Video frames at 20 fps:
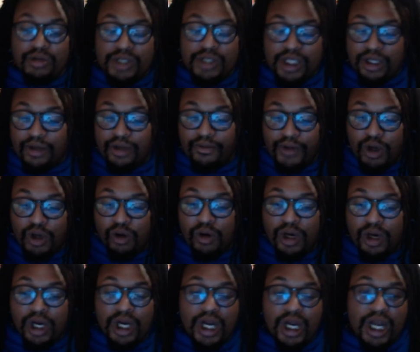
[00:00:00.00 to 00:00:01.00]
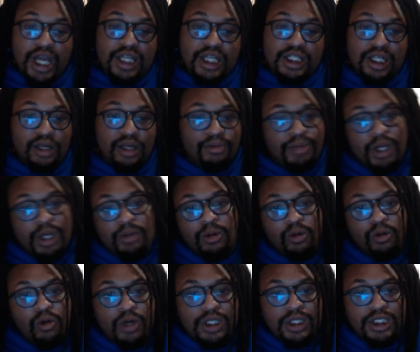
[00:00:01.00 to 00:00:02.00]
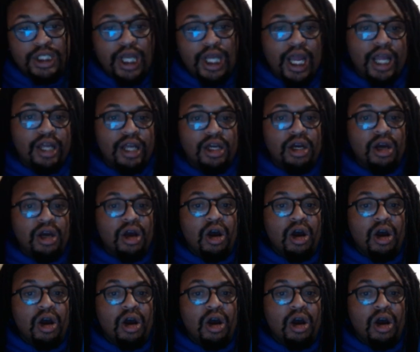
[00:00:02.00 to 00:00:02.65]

to the viewer, people would say,